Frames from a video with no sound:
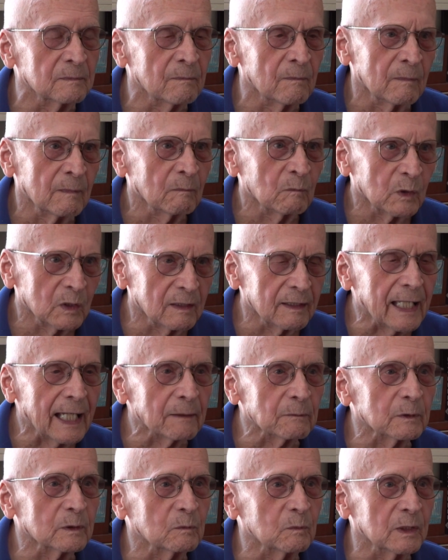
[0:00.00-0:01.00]
But that
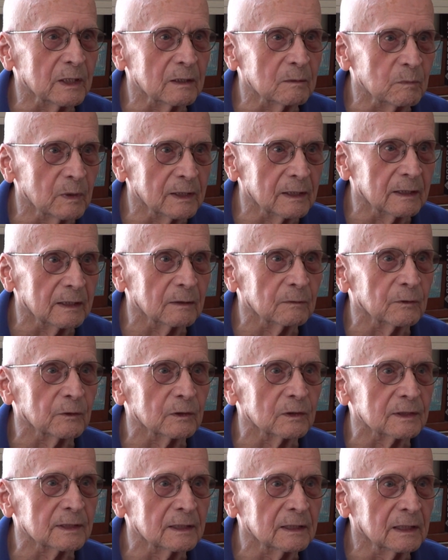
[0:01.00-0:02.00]
would be the big difference.
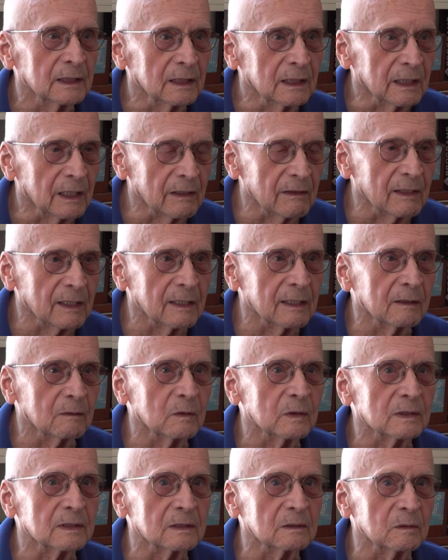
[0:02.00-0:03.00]
And then there was
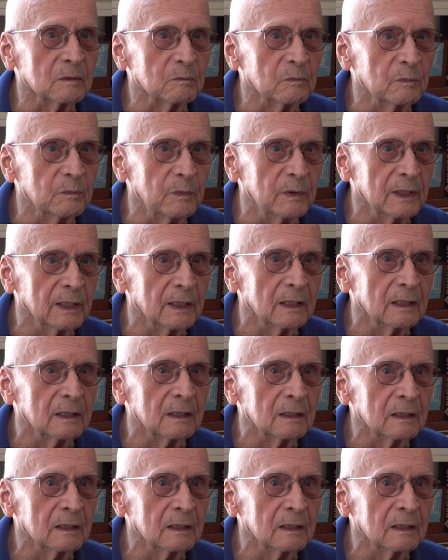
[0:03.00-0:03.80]
a big